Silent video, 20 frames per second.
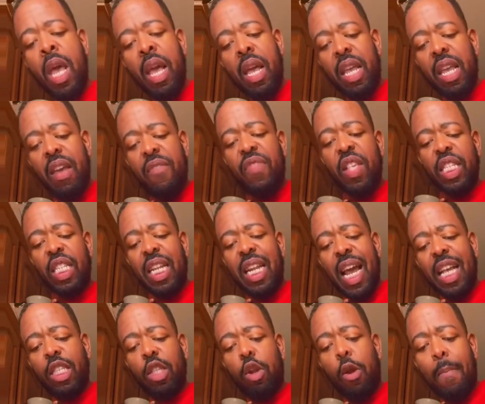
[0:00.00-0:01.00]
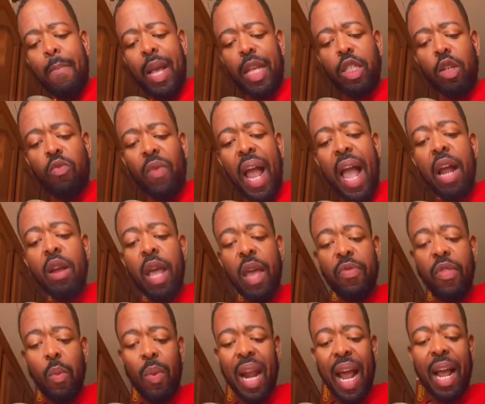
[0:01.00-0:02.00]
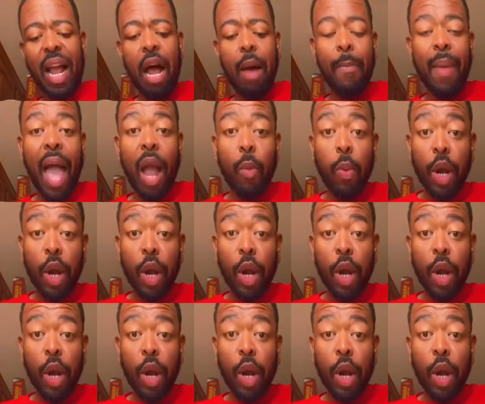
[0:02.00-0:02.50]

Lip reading: Give this a nice little mix around, and then when I come back,